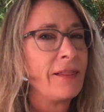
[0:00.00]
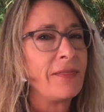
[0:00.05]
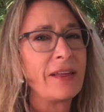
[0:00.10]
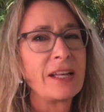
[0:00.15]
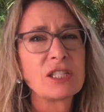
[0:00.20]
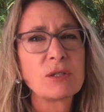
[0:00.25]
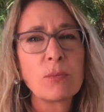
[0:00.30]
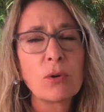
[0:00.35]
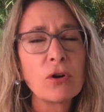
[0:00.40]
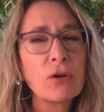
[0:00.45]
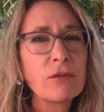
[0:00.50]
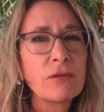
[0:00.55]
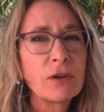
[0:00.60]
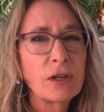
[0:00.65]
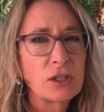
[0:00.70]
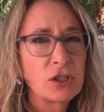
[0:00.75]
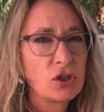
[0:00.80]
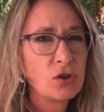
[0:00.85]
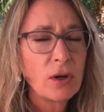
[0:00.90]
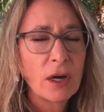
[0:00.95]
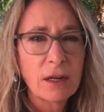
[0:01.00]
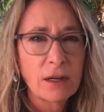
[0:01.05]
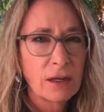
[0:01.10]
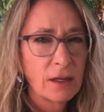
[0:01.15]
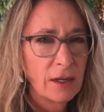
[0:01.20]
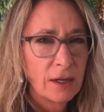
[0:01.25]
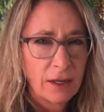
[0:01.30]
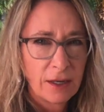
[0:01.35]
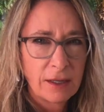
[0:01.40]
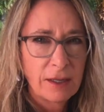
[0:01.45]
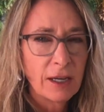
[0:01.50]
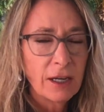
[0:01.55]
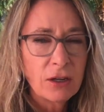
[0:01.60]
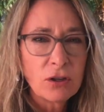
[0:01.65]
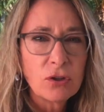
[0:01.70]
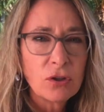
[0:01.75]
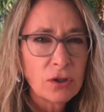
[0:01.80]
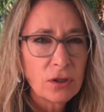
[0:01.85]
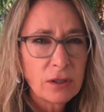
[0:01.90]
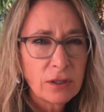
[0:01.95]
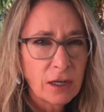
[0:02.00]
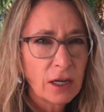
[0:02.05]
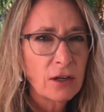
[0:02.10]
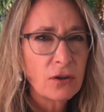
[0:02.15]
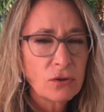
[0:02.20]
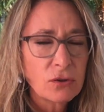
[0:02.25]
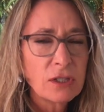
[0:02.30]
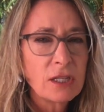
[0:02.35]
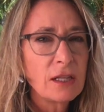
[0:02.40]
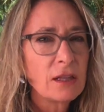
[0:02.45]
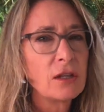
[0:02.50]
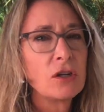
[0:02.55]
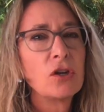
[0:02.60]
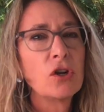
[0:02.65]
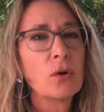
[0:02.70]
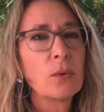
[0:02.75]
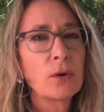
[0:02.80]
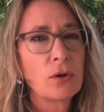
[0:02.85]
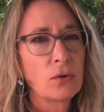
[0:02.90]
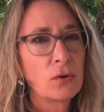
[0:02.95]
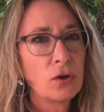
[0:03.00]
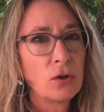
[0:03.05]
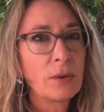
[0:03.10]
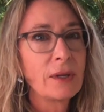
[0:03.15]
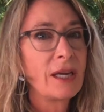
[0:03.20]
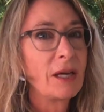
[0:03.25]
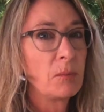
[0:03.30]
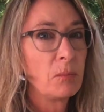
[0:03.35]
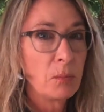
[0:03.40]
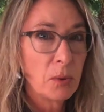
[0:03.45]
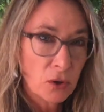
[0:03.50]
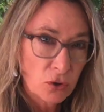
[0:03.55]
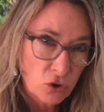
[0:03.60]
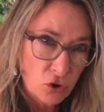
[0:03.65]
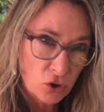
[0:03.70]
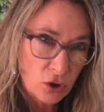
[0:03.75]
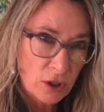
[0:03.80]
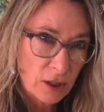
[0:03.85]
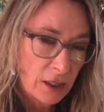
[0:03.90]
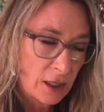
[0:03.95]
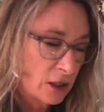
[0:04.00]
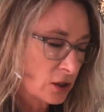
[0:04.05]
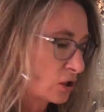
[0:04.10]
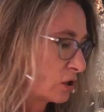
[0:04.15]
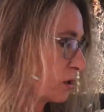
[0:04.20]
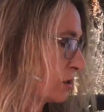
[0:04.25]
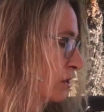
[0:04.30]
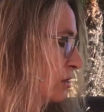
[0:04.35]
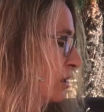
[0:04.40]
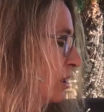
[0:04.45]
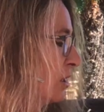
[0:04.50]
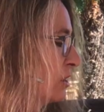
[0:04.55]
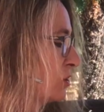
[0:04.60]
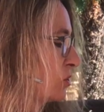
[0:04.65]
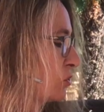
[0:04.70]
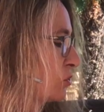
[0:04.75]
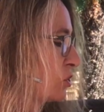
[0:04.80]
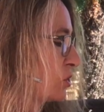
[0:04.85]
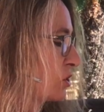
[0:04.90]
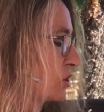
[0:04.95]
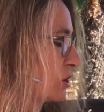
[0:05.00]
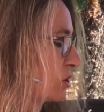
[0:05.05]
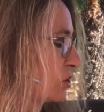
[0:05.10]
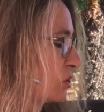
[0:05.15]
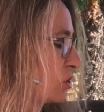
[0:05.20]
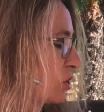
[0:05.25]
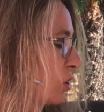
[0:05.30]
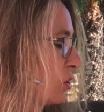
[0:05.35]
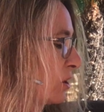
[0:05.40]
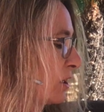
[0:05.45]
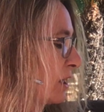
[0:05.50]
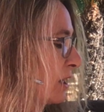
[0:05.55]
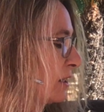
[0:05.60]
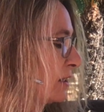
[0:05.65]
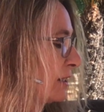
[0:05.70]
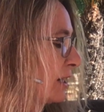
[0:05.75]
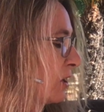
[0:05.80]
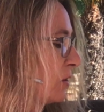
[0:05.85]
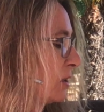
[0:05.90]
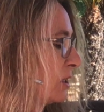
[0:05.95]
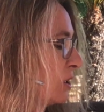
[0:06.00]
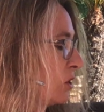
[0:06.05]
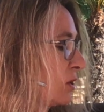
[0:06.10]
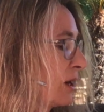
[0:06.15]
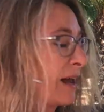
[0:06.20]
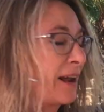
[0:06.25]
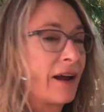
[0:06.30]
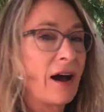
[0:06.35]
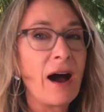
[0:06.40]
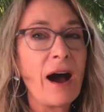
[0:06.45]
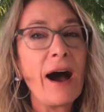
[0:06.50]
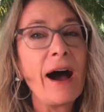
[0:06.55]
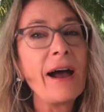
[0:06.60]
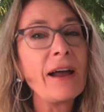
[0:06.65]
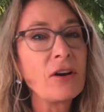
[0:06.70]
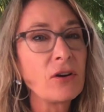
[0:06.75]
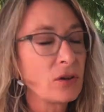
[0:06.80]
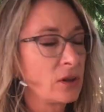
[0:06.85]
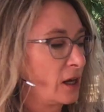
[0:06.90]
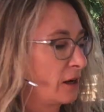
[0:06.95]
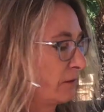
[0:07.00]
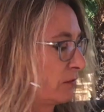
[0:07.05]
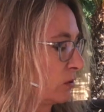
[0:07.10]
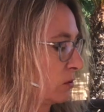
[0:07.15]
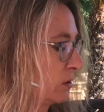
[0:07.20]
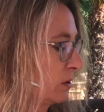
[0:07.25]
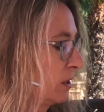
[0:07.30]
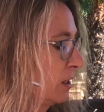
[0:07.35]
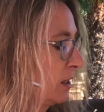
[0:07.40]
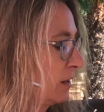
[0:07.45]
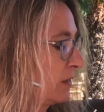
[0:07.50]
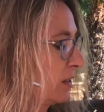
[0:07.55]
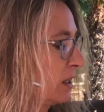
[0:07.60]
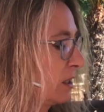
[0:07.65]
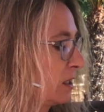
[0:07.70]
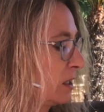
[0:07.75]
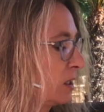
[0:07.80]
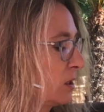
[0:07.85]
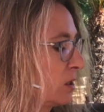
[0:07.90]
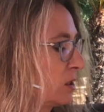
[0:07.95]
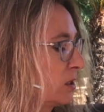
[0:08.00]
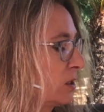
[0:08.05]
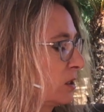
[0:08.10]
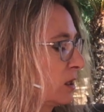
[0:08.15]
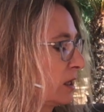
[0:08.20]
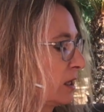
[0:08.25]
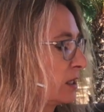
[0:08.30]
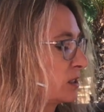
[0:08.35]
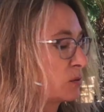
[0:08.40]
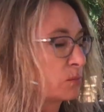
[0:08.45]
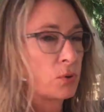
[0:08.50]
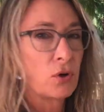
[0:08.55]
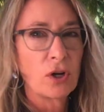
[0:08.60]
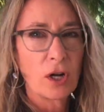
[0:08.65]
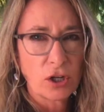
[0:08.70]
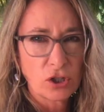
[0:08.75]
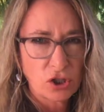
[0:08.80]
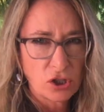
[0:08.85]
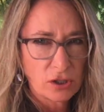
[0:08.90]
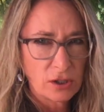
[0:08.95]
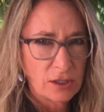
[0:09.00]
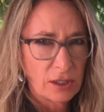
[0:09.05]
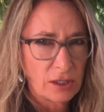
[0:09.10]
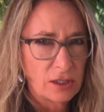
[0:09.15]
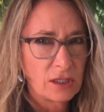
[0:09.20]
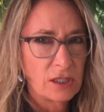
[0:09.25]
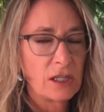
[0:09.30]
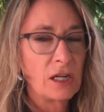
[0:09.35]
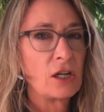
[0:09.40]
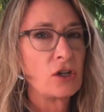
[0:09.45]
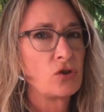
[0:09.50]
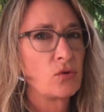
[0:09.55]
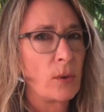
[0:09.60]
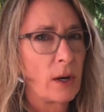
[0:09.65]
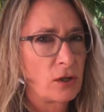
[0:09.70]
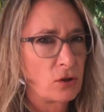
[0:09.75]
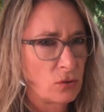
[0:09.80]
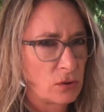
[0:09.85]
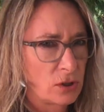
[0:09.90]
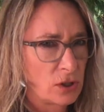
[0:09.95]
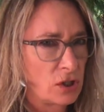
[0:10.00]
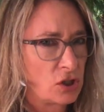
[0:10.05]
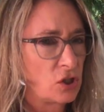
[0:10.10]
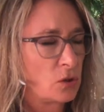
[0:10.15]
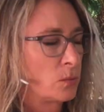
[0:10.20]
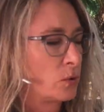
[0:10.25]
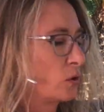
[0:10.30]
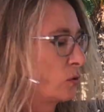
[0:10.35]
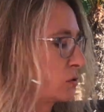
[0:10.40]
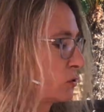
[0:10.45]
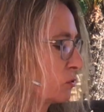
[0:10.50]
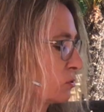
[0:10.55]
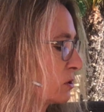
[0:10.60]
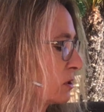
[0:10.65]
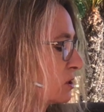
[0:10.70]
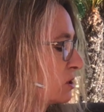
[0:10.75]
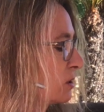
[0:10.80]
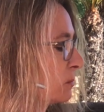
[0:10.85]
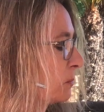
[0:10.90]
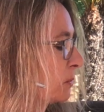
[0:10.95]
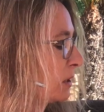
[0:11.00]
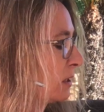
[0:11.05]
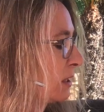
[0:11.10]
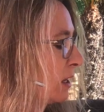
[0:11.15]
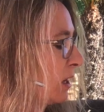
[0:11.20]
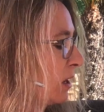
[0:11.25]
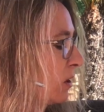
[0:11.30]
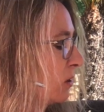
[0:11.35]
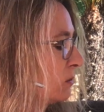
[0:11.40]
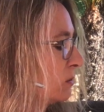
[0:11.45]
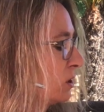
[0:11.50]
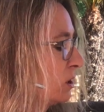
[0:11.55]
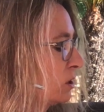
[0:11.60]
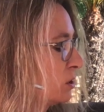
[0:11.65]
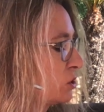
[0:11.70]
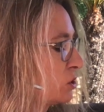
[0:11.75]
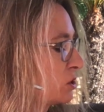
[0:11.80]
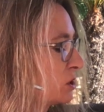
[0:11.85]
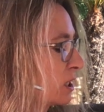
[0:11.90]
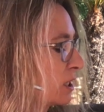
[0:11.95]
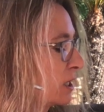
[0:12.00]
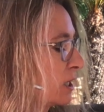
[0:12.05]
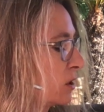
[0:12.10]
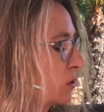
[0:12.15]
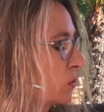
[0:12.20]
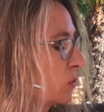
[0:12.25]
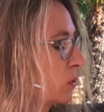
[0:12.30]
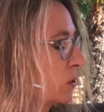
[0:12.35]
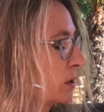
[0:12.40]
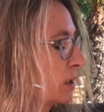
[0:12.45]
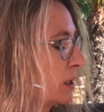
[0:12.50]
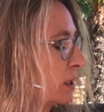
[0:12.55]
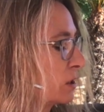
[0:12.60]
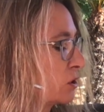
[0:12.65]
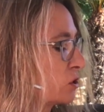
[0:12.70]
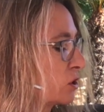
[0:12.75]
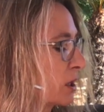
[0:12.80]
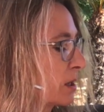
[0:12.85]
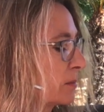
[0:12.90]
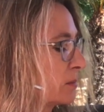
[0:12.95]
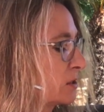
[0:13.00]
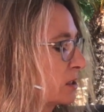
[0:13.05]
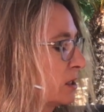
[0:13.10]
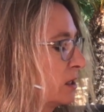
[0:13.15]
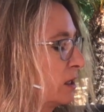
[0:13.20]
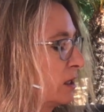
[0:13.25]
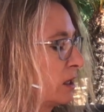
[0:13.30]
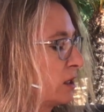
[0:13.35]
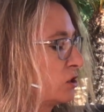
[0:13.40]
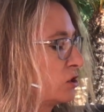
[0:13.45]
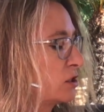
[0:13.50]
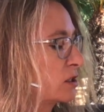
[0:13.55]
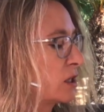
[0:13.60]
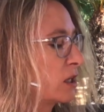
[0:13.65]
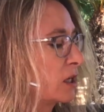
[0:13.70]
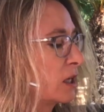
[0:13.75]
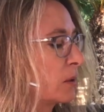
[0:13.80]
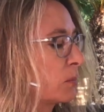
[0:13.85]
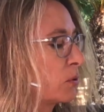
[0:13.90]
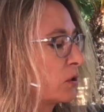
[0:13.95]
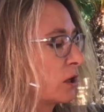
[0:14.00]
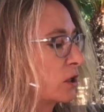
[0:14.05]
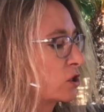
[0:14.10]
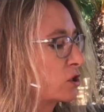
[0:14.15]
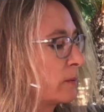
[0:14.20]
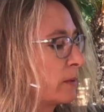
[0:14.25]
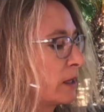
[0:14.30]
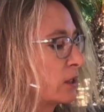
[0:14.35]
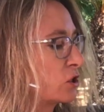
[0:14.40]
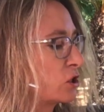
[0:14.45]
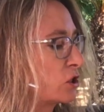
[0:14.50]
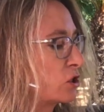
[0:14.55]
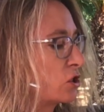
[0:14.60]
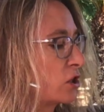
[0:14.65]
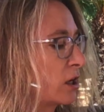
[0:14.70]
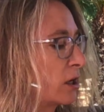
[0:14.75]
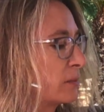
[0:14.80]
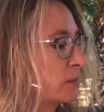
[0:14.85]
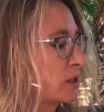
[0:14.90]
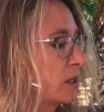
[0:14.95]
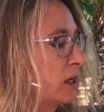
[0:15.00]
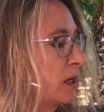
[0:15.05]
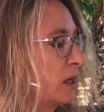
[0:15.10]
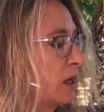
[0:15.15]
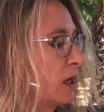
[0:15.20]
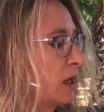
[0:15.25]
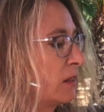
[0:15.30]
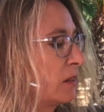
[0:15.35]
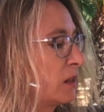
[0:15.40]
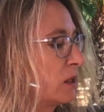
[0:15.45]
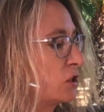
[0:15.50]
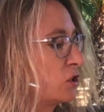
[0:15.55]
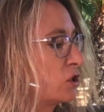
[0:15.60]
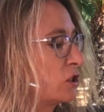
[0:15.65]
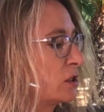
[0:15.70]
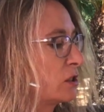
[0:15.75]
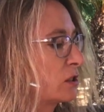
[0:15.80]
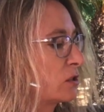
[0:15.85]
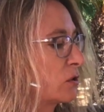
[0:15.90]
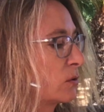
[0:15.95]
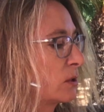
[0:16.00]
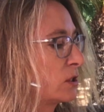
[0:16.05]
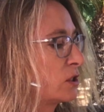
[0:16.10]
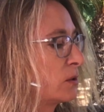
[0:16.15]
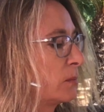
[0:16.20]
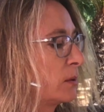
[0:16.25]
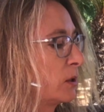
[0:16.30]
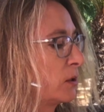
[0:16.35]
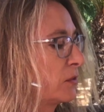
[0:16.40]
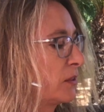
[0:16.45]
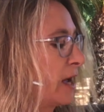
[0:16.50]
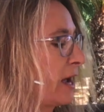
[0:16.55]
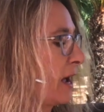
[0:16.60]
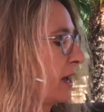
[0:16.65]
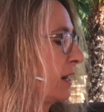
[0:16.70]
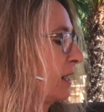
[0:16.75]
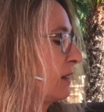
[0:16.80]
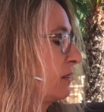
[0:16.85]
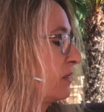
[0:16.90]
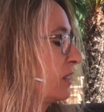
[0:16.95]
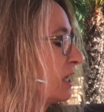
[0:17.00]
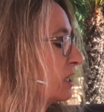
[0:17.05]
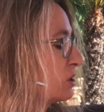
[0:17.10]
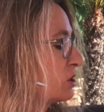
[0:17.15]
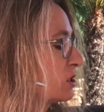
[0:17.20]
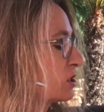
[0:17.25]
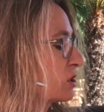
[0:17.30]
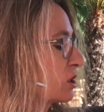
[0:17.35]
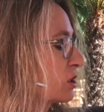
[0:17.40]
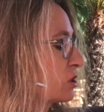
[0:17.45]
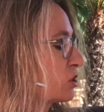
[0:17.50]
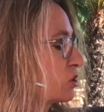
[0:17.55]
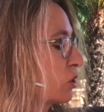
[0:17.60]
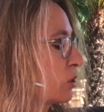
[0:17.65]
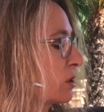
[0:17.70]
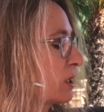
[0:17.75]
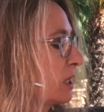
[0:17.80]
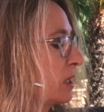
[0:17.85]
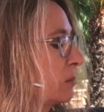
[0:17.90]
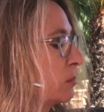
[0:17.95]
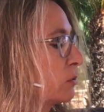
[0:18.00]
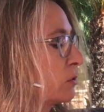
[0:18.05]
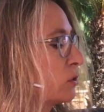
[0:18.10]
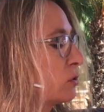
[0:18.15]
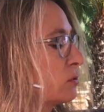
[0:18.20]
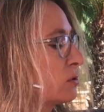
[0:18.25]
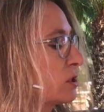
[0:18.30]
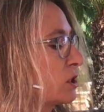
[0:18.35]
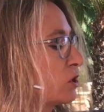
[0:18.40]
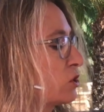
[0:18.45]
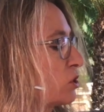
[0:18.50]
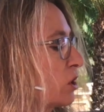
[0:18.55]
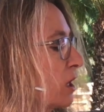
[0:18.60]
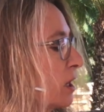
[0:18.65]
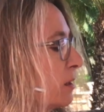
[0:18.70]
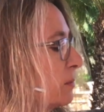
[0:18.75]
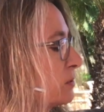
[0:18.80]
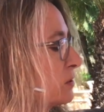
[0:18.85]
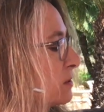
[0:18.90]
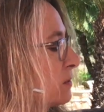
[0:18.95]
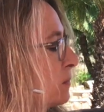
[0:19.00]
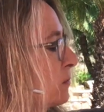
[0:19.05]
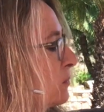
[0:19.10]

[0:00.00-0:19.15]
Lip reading: That's perfect. You got to get good, cut your teeth, and know what you're doing and build your connections. So she's going to start again down here at a higher level than in as production assistant and director assistant, producer assistant. But now she's going to get coordinating jobs, and she's going to get production managing jobs, and then she's going to build that. And then she's going to start getting producing jobs.